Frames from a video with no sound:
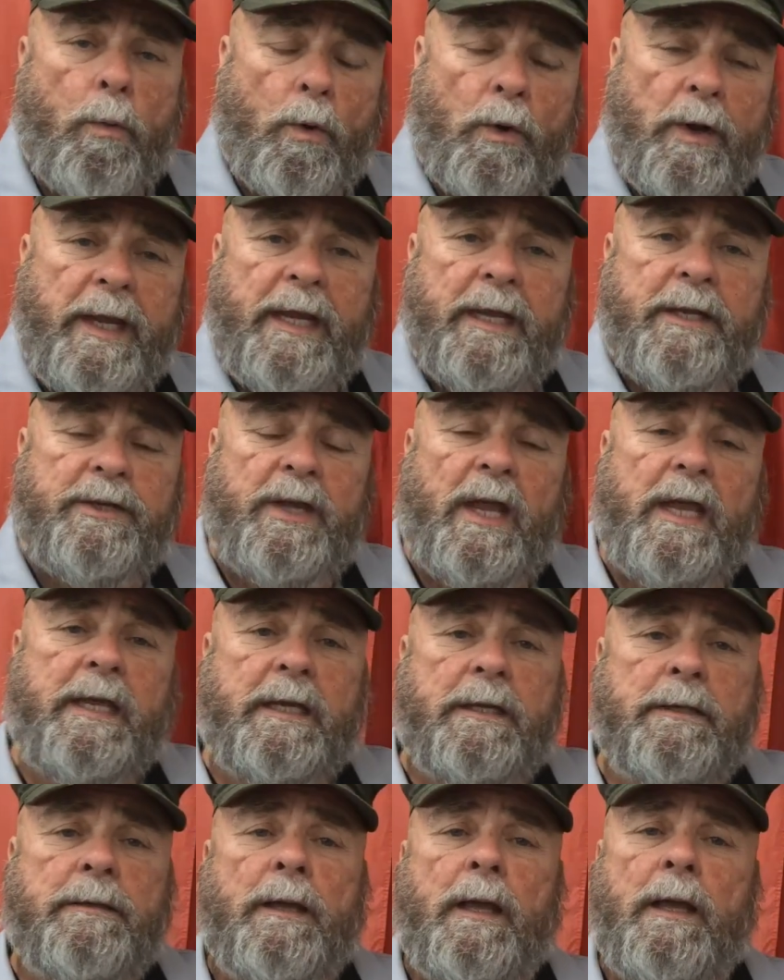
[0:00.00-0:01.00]
where he had
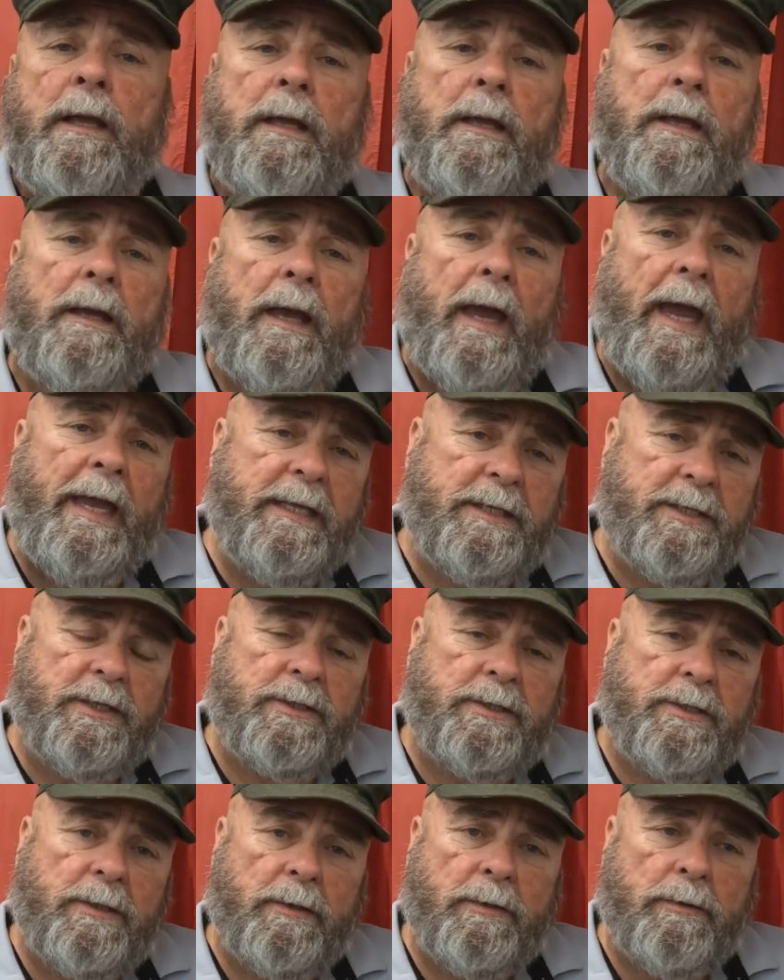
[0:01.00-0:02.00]
taken
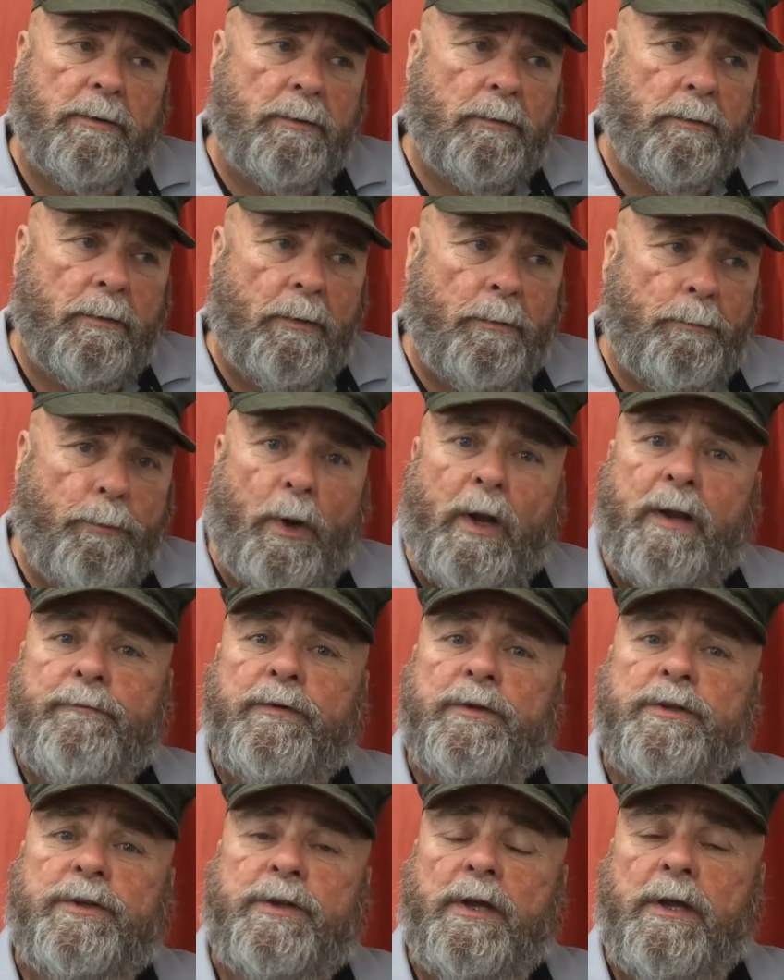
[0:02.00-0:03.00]
Asa's
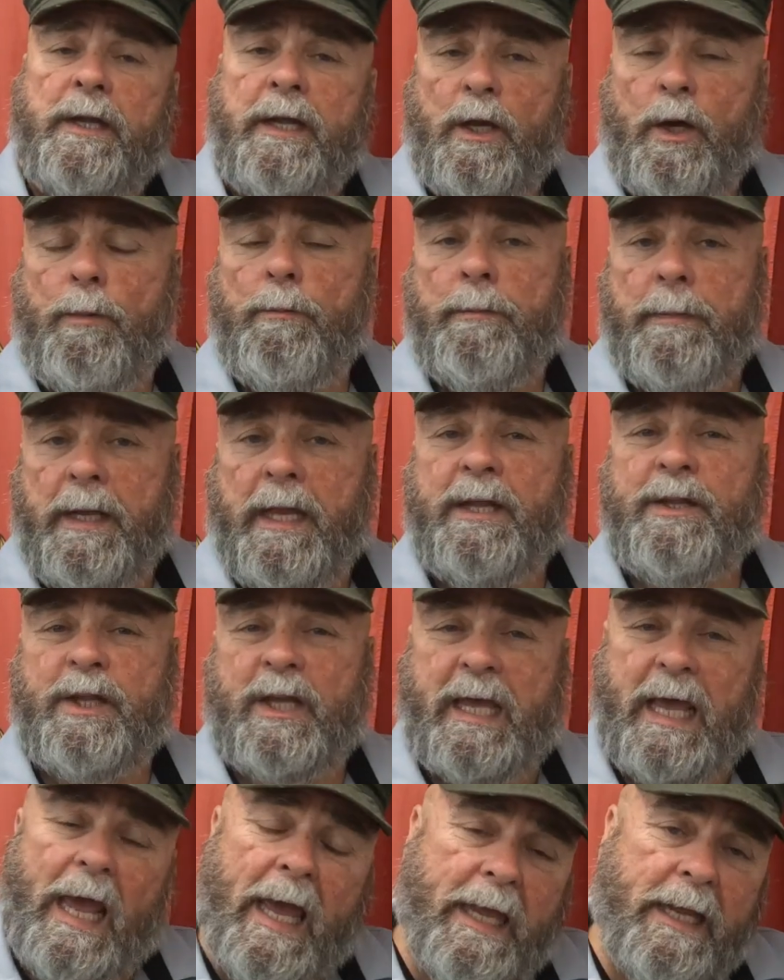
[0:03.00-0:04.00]
breakfast to him in
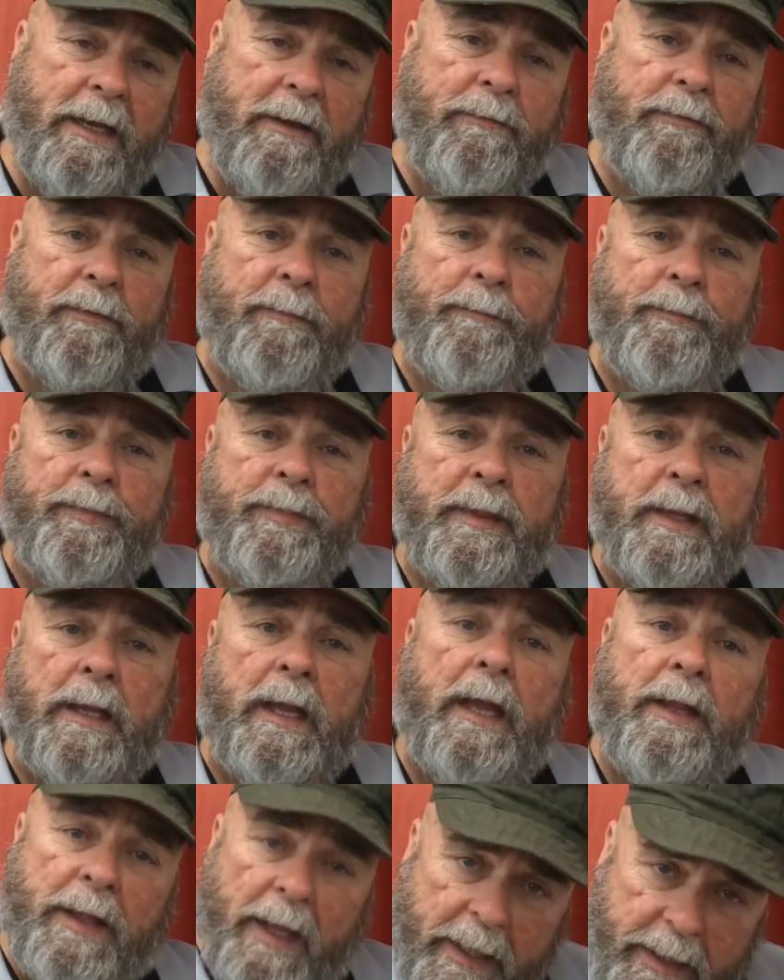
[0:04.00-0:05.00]
the cave,
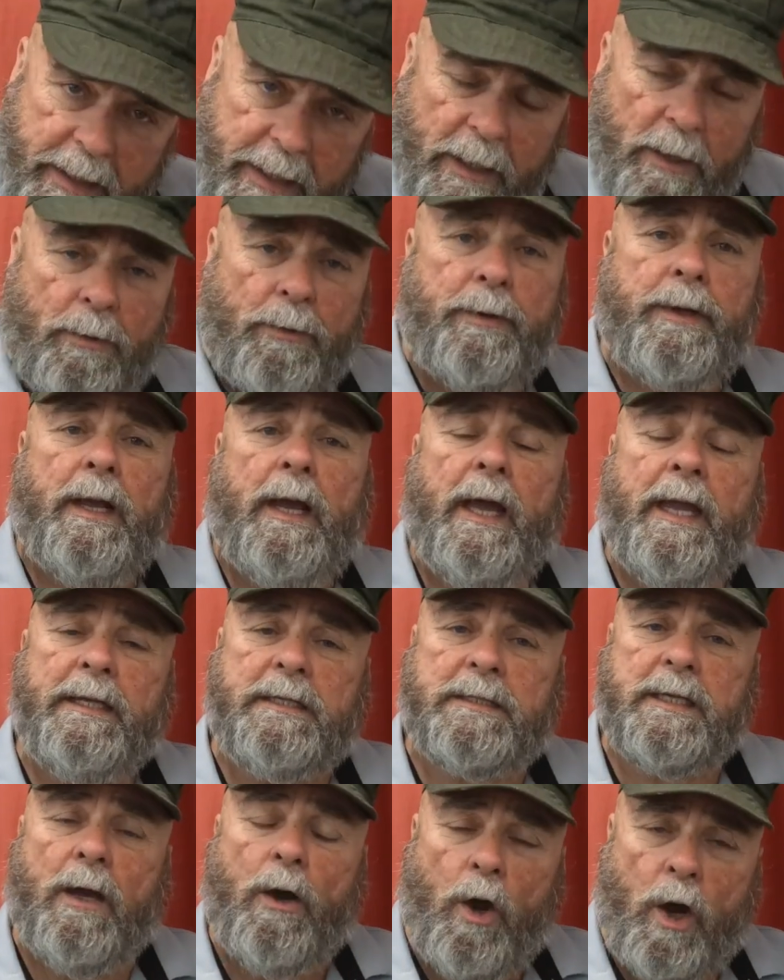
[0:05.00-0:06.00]
and they killed
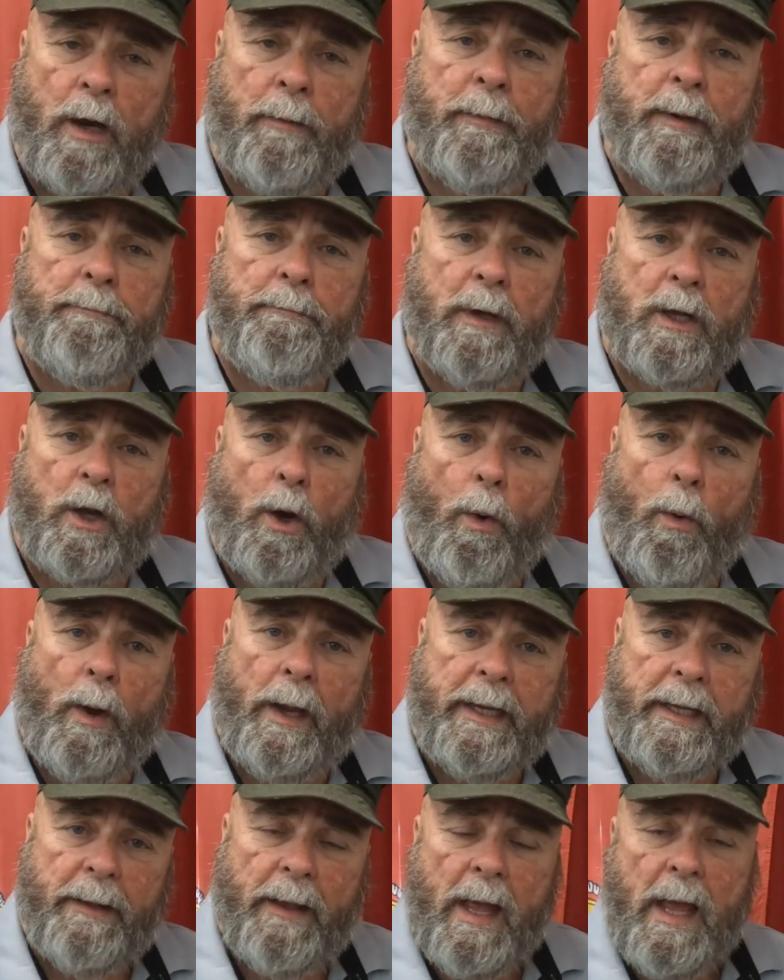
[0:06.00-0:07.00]
Asa Harmon
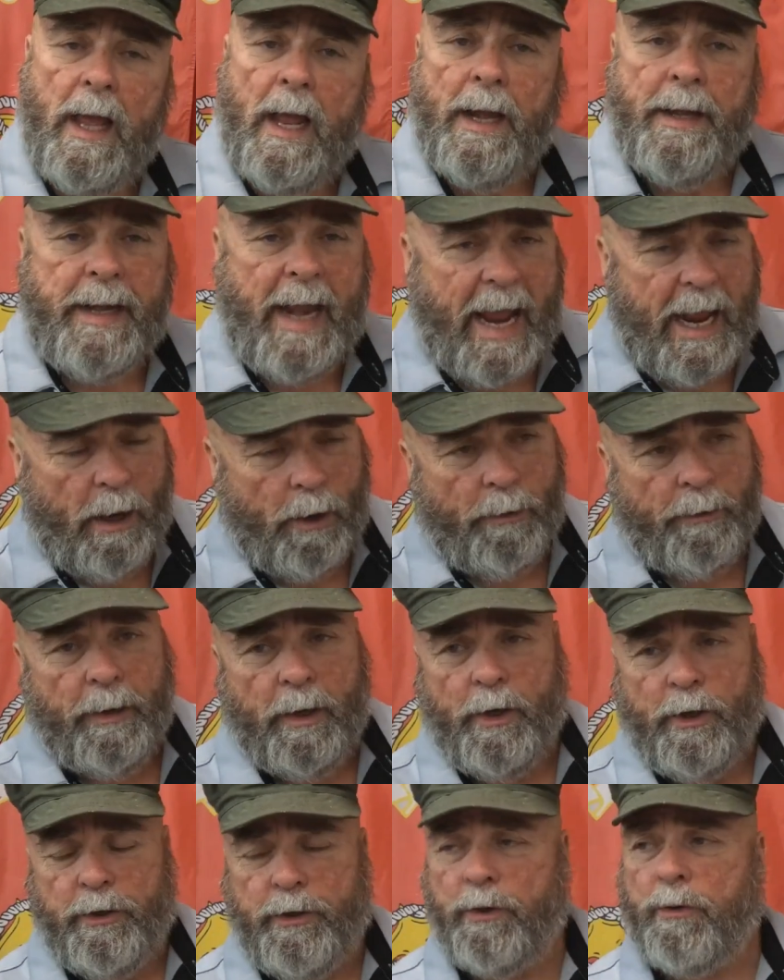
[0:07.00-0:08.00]
McCoy.
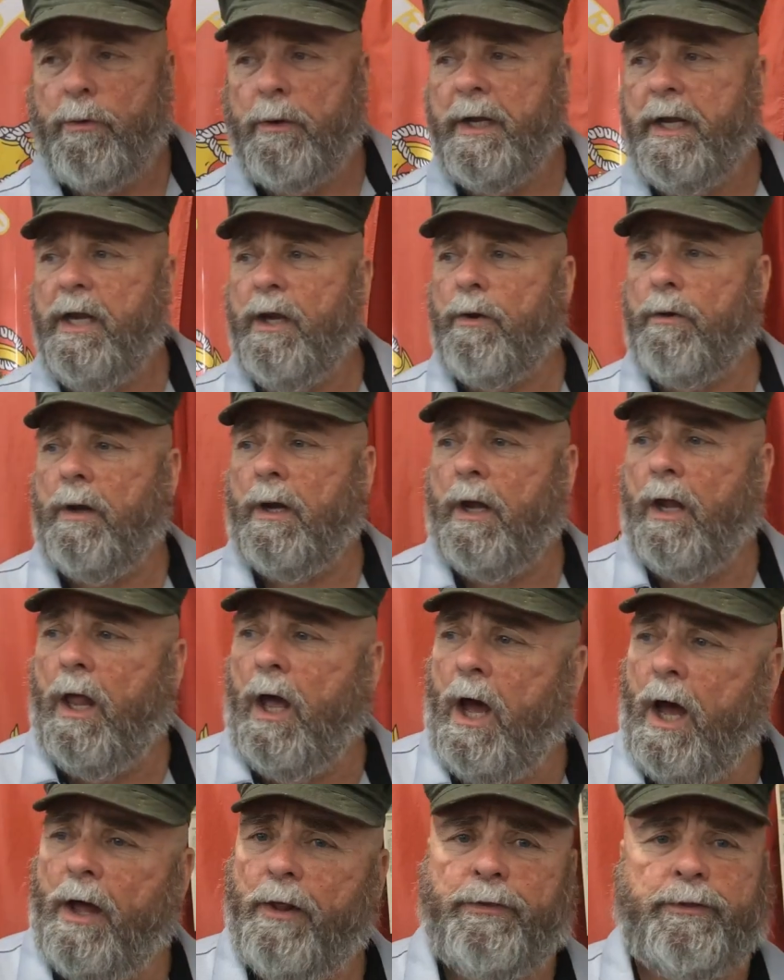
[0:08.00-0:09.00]
Now, you're going to hear a
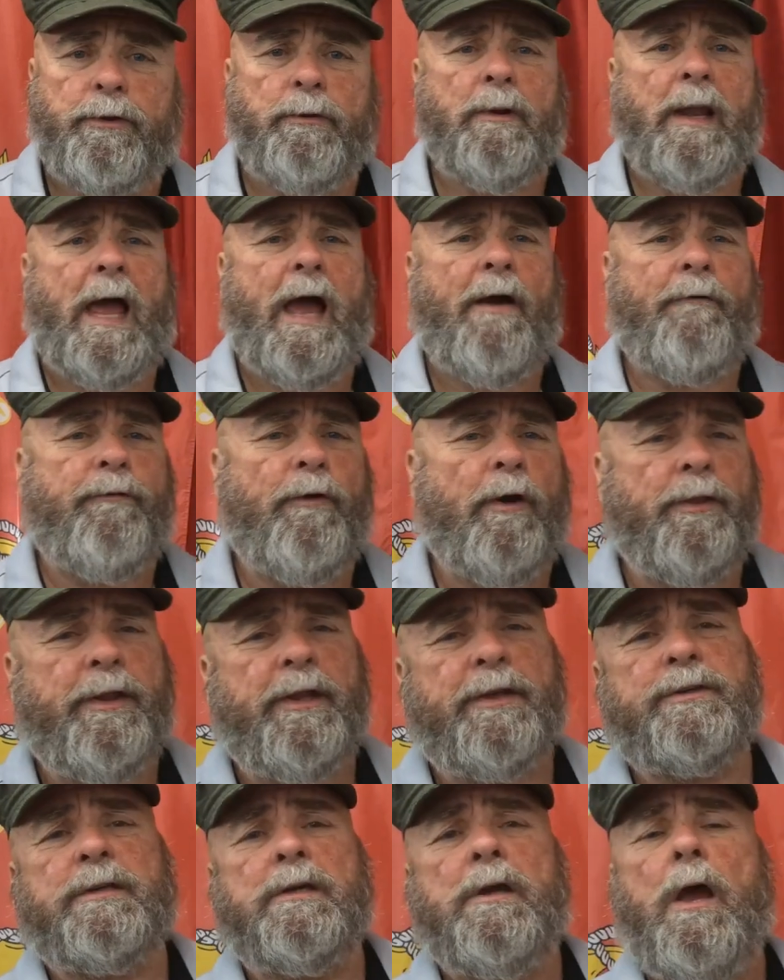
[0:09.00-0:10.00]
lot through life on
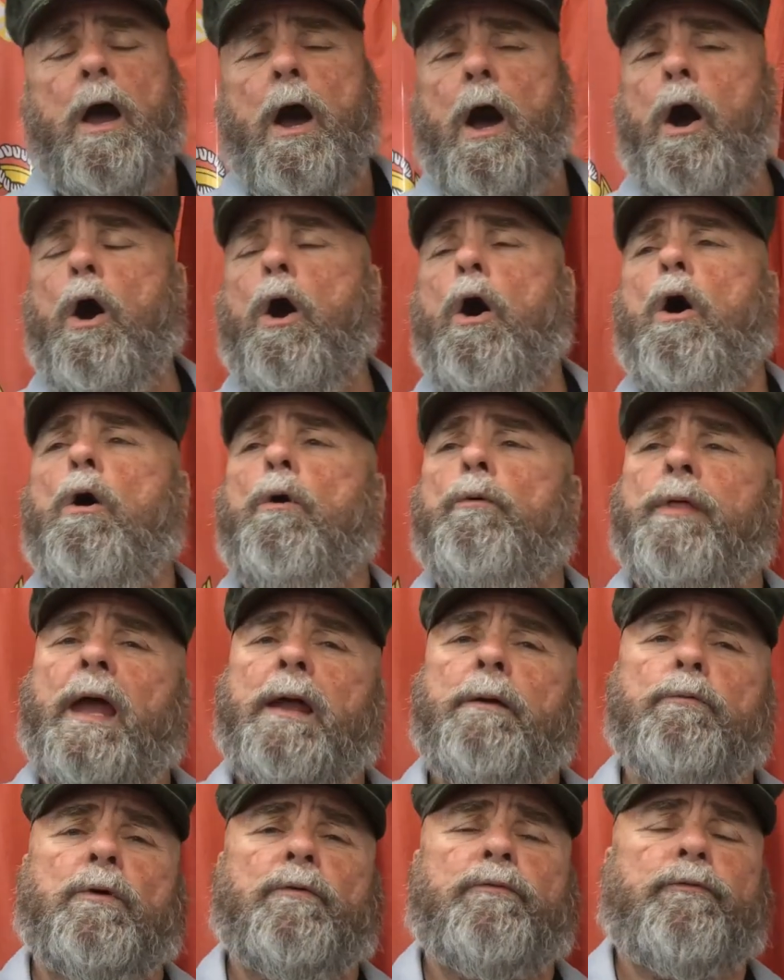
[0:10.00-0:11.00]
this, oh,
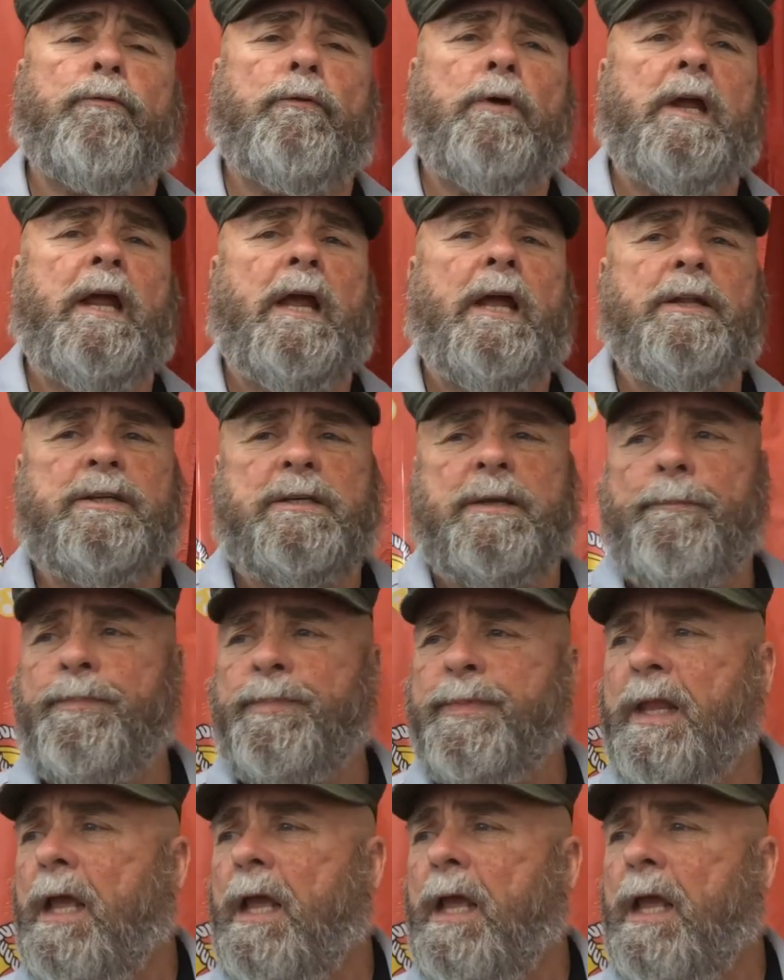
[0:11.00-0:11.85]
they were friends.